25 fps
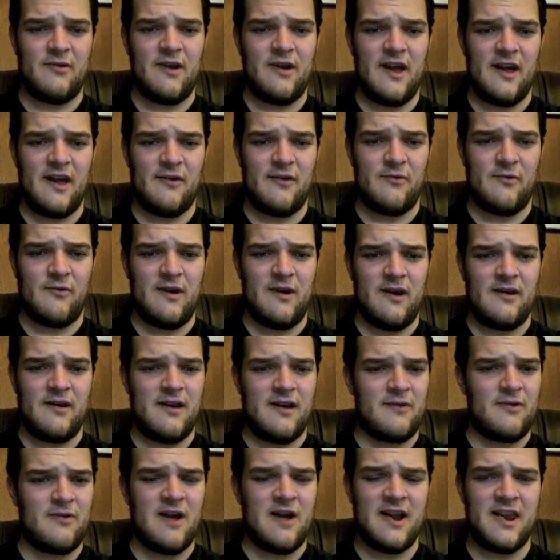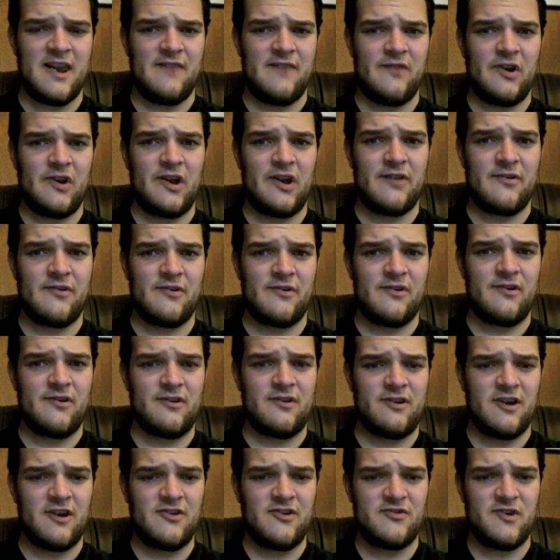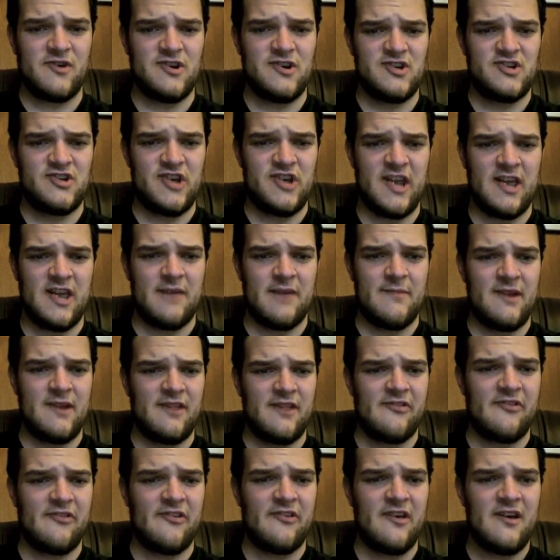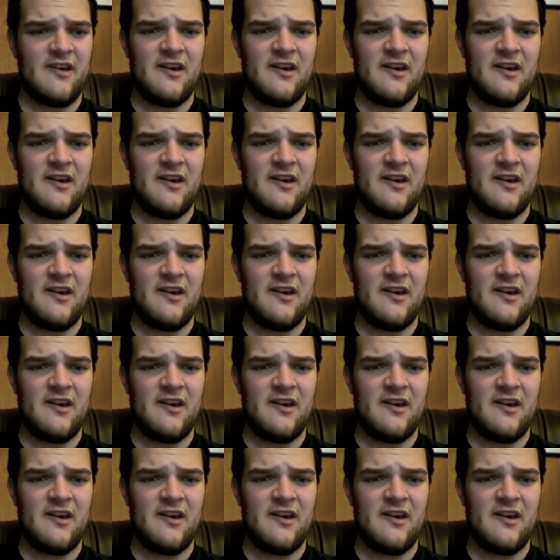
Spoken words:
and not rock even, country jam, and it's